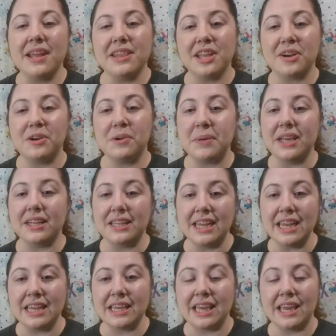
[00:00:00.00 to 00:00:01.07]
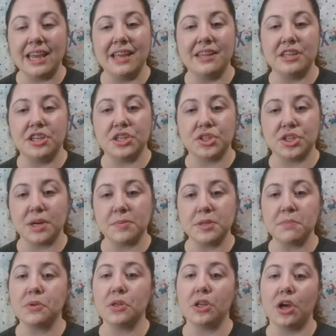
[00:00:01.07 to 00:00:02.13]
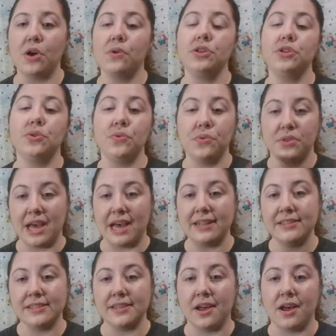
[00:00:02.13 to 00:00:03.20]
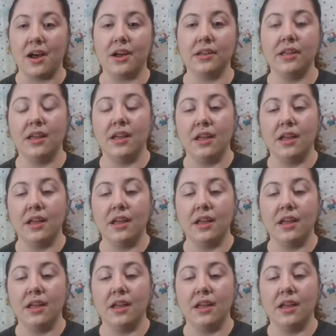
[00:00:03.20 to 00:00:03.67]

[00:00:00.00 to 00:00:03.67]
there will be a link in the description below to that song.